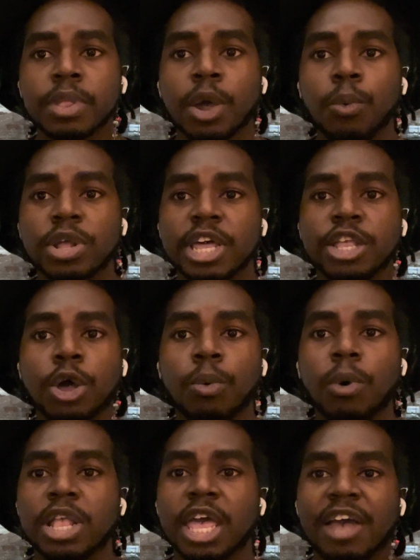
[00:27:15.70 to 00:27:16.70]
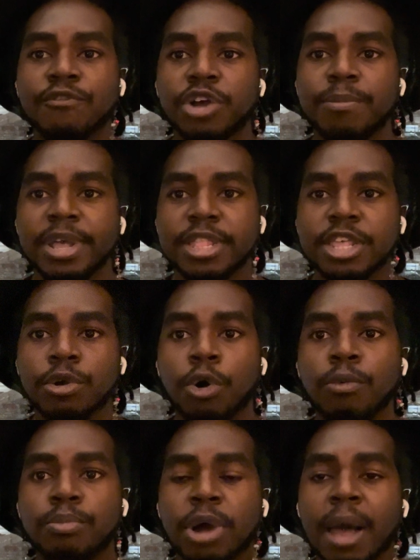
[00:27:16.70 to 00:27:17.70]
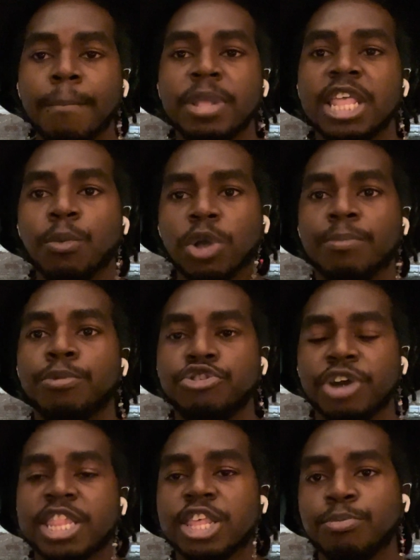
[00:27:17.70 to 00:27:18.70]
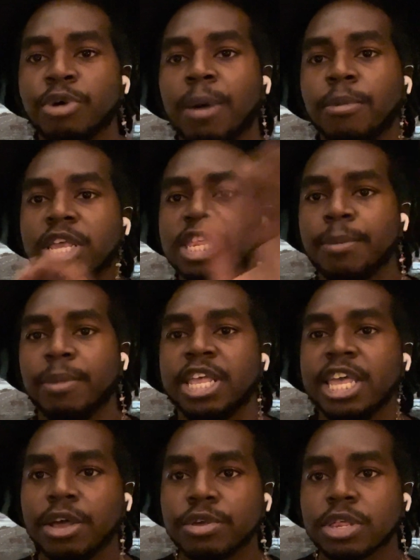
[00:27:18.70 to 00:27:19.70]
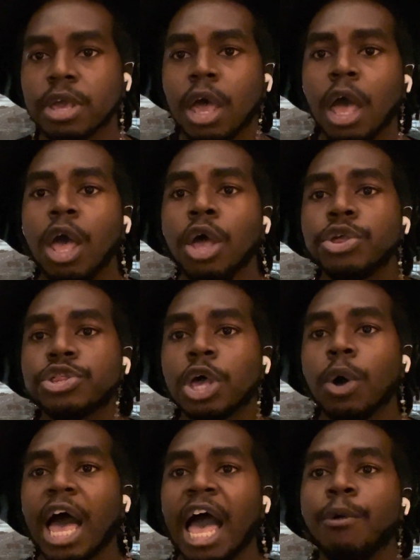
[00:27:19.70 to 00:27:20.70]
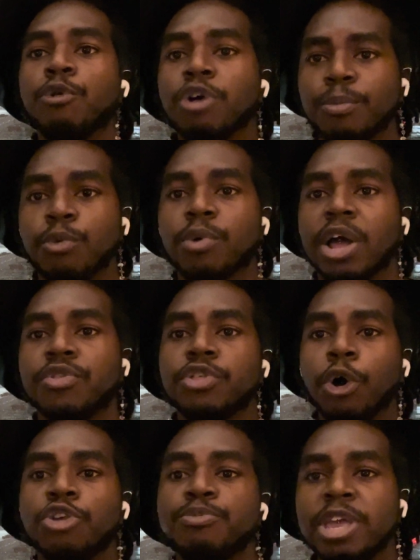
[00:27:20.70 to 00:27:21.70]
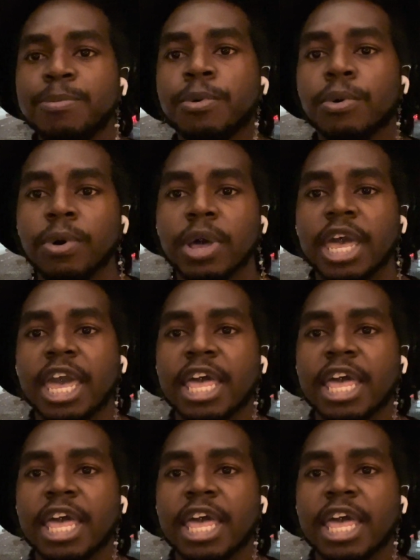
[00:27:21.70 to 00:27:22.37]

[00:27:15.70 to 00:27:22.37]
where they don't want to ever admit their own problem and they want to project their problem onto somebody else. So I grew up around those people